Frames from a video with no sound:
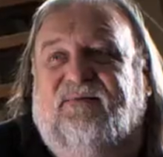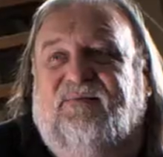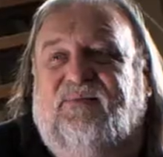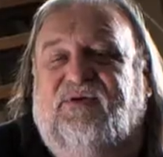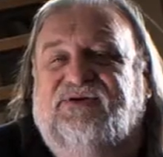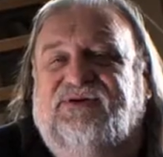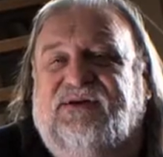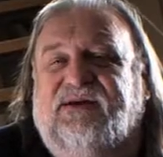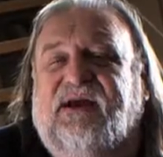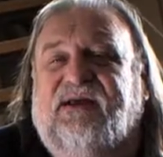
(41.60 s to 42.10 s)

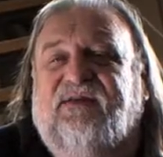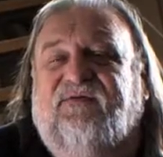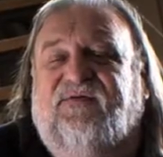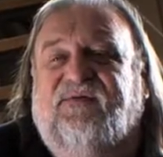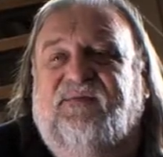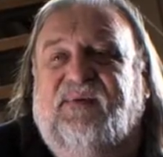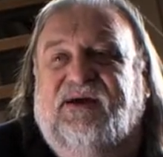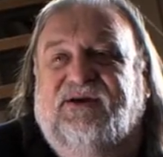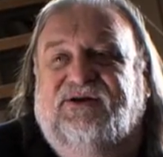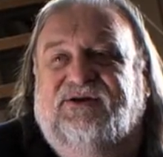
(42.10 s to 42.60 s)
pushing
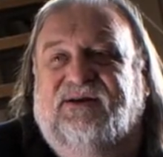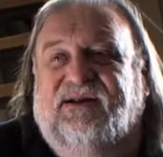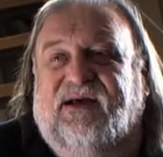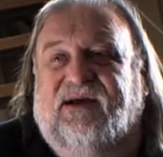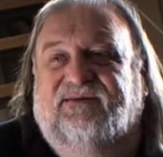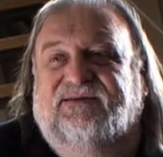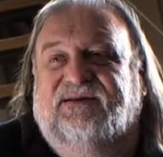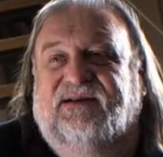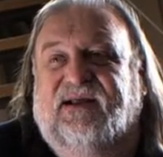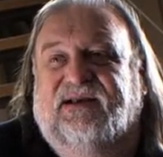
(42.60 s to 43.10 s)
information
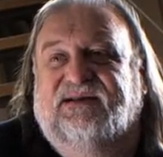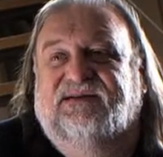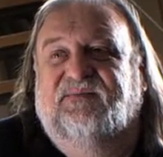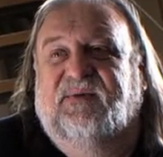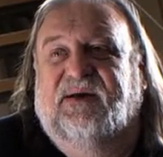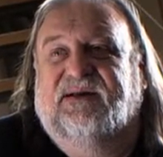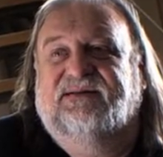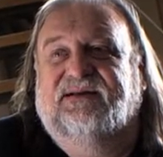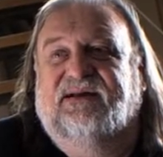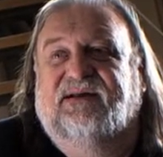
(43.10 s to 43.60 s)
out and
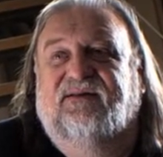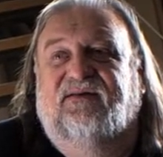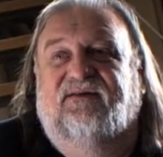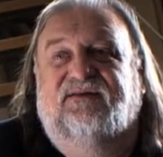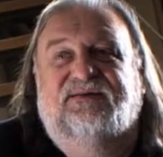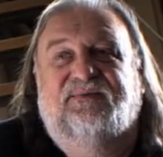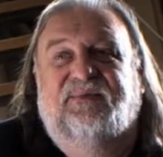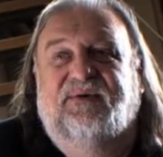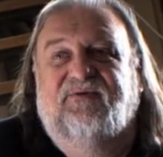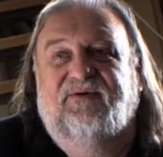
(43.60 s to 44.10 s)
expecting it
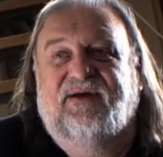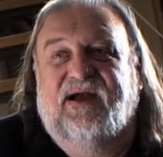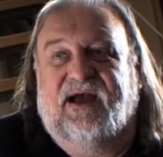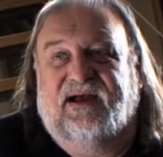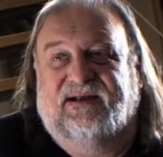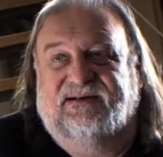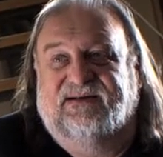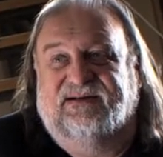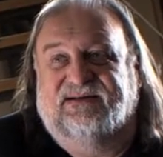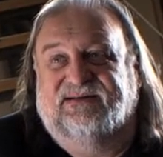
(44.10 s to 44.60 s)
not to be
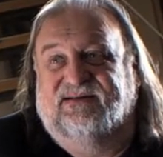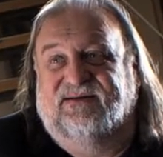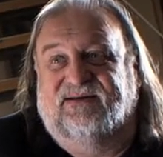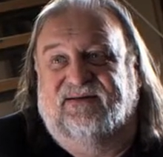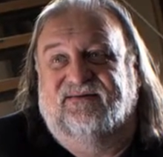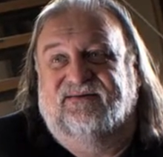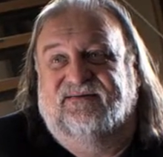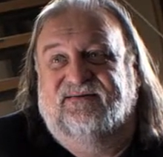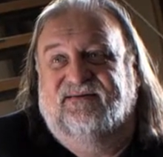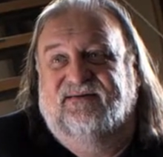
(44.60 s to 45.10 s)
reacted
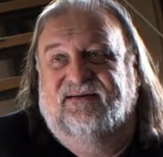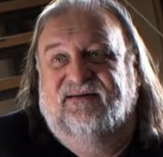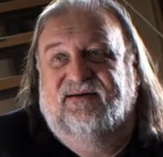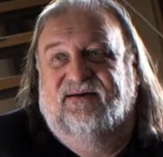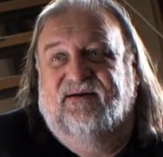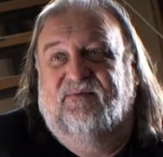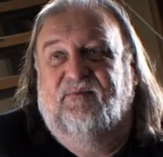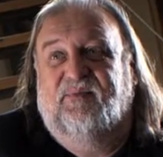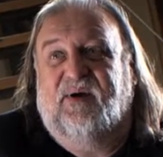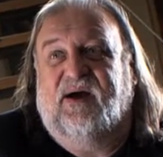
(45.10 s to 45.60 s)
to
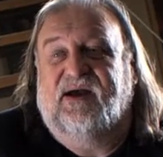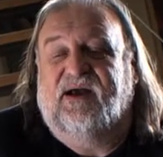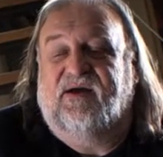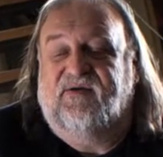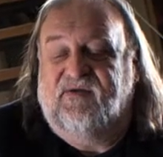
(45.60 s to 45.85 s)
by